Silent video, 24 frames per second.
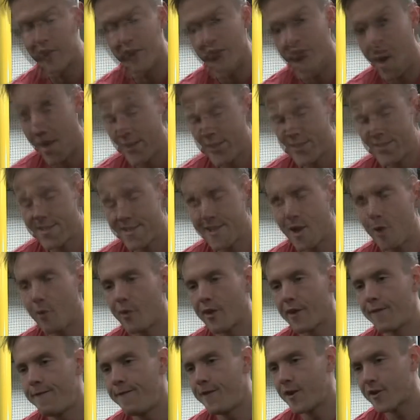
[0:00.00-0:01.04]
I could tell when
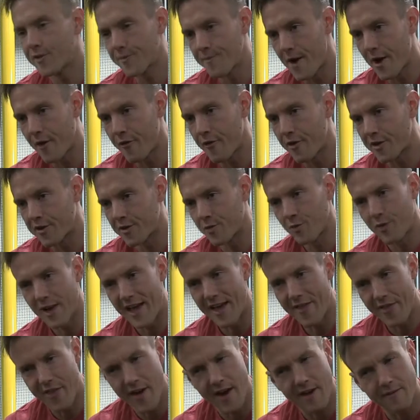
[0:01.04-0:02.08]
I first met Chris, when we
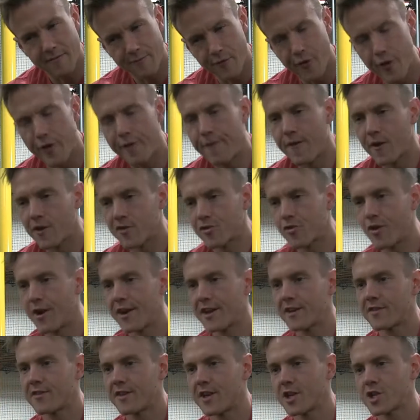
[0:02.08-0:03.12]
had that very first
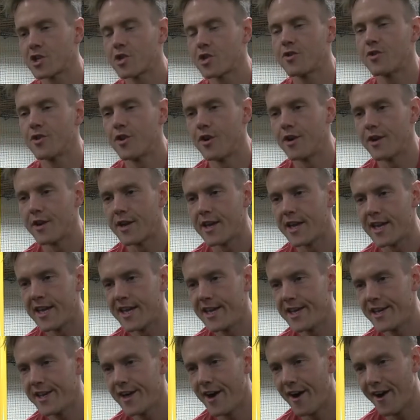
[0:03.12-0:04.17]
training session, that
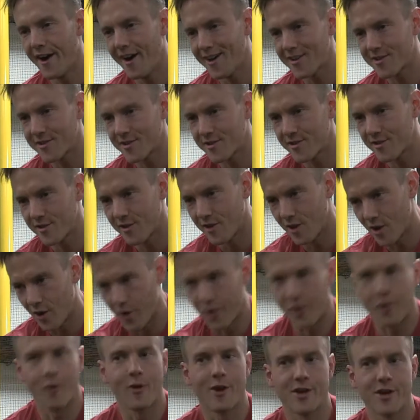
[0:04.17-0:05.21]
he asked a
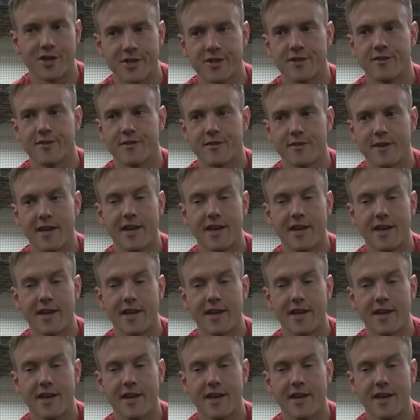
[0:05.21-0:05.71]
lot of questions.